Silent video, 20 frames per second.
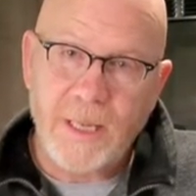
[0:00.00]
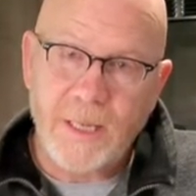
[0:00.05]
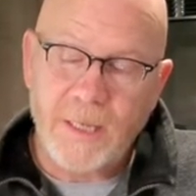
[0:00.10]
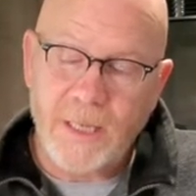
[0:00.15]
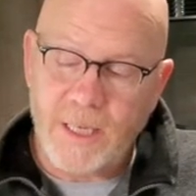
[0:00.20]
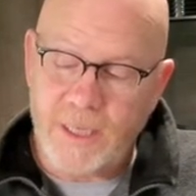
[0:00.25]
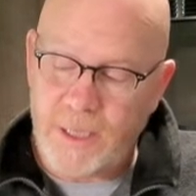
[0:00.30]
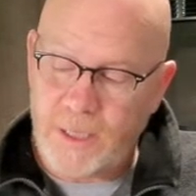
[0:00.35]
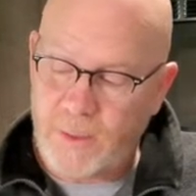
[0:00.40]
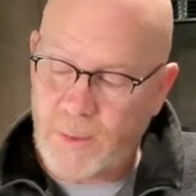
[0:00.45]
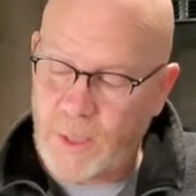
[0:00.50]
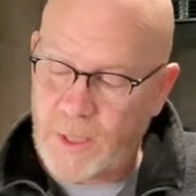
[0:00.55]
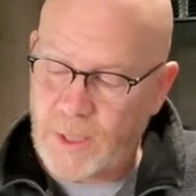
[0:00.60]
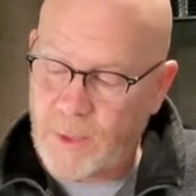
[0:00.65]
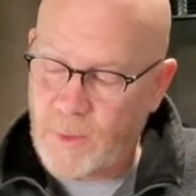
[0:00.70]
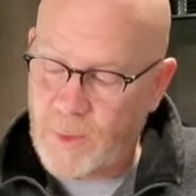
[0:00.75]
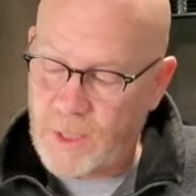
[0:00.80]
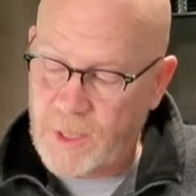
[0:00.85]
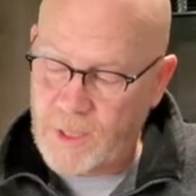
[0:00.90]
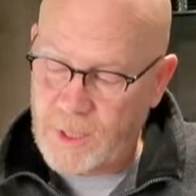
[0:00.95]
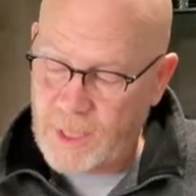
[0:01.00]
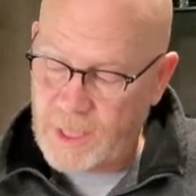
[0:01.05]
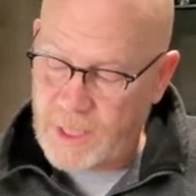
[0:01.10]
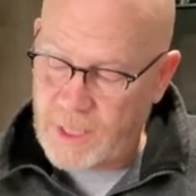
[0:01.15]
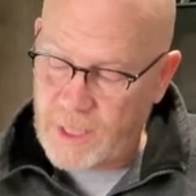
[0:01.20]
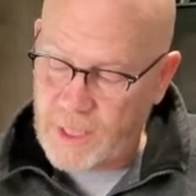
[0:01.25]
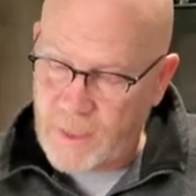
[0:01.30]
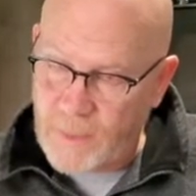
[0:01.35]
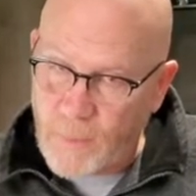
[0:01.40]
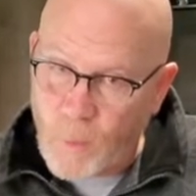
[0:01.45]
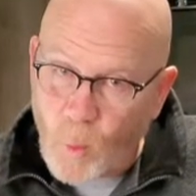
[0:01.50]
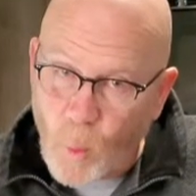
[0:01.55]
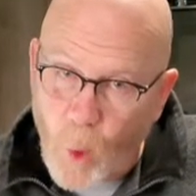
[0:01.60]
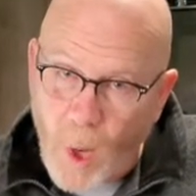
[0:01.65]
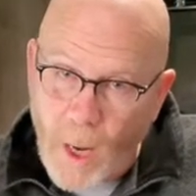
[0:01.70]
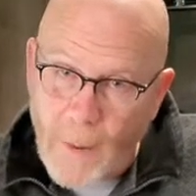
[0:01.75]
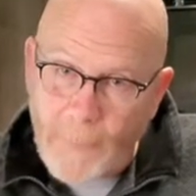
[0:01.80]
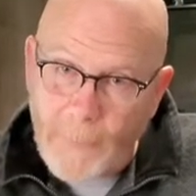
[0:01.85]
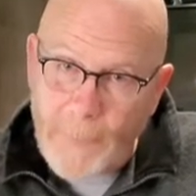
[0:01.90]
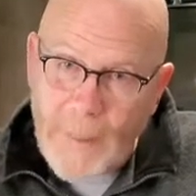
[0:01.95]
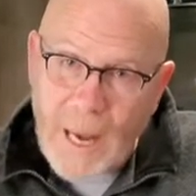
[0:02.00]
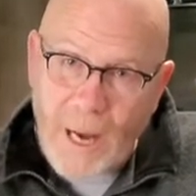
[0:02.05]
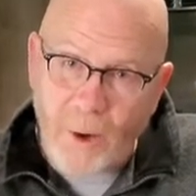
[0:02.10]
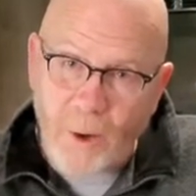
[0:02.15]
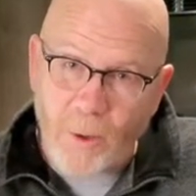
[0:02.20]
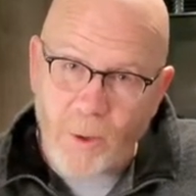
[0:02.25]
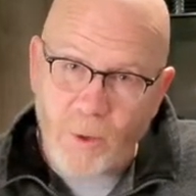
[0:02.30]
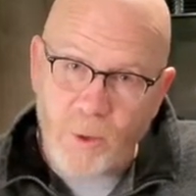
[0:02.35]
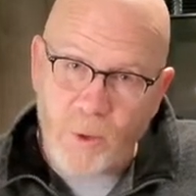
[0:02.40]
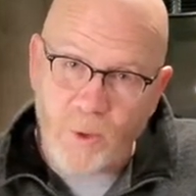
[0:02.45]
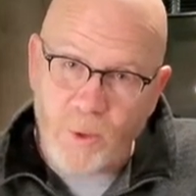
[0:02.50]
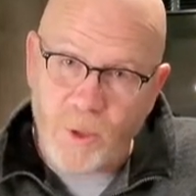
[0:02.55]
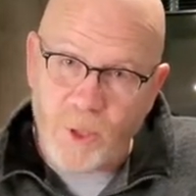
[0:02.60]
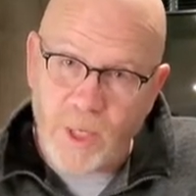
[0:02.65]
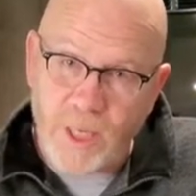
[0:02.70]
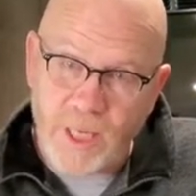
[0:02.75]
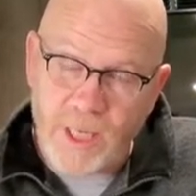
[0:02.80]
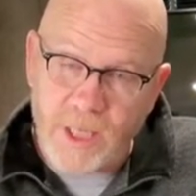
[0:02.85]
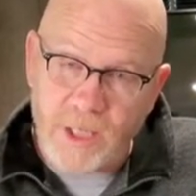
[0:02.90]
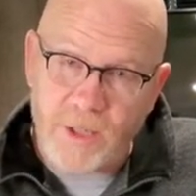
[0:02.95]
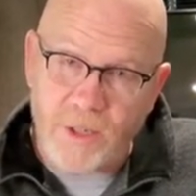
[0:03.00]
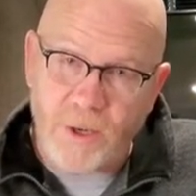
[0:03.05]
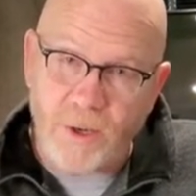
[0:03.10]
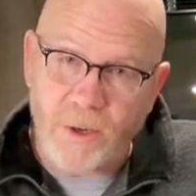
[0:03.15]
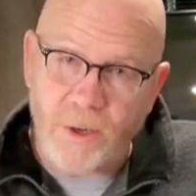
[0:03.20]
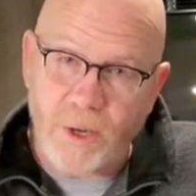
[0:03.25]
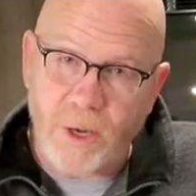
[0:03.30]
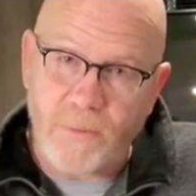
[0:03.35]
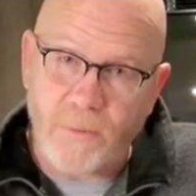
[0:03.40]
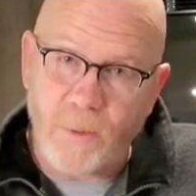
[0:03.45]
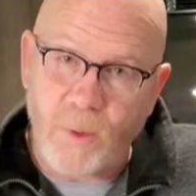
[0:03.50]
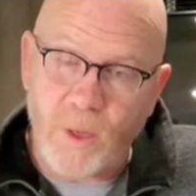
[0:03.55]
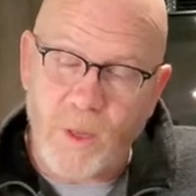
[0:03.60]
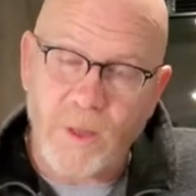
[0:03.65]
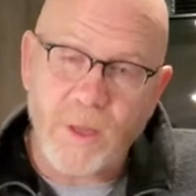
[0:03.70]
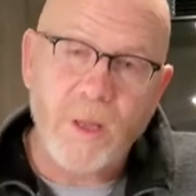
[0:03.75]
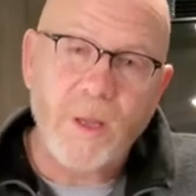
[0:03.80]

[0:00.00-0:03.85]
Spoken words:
This is what you want. This is the one power tool you need to start off with.